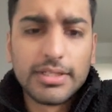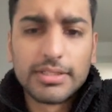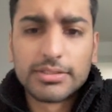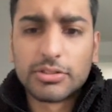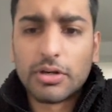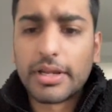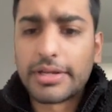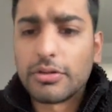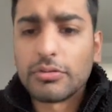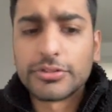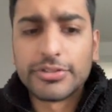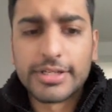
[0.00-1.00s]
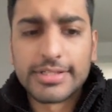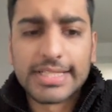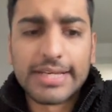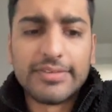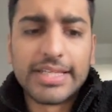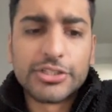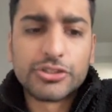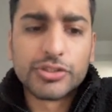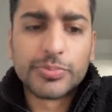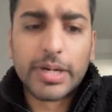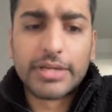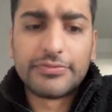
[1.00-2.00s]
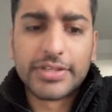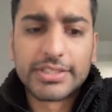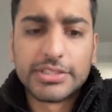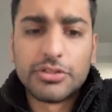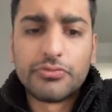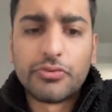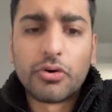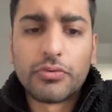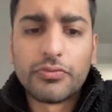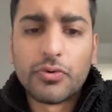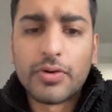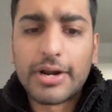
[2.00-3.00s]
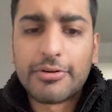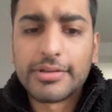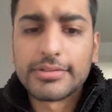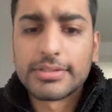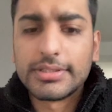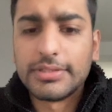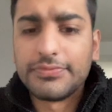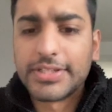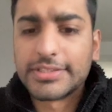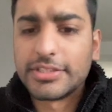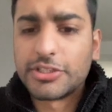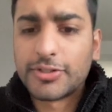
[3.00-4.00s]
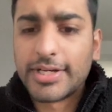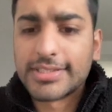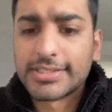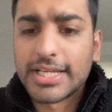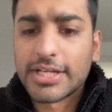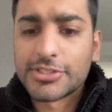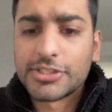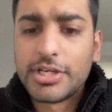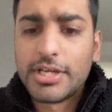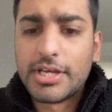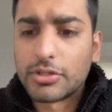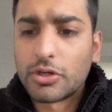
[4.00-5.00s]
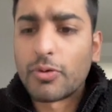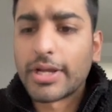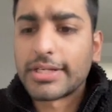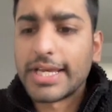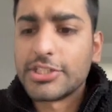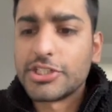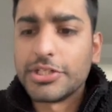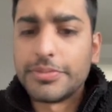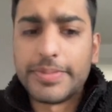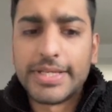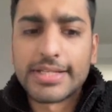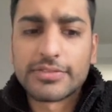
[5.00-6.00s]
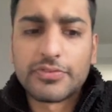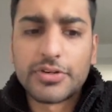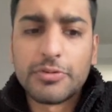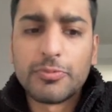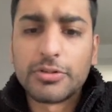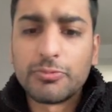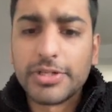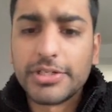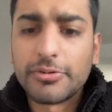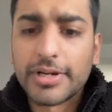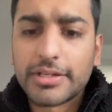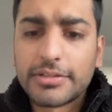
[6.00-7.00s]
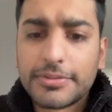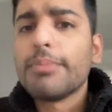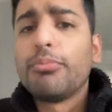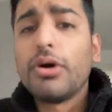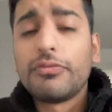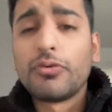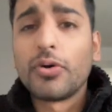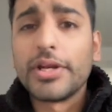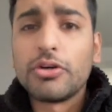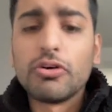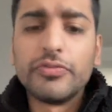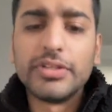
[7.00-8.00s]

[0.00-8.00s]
So, and also you can save link juice by fixing your 404 errors, the fixing trailing slash, correct HTTPS 301 redirect, but I've already covered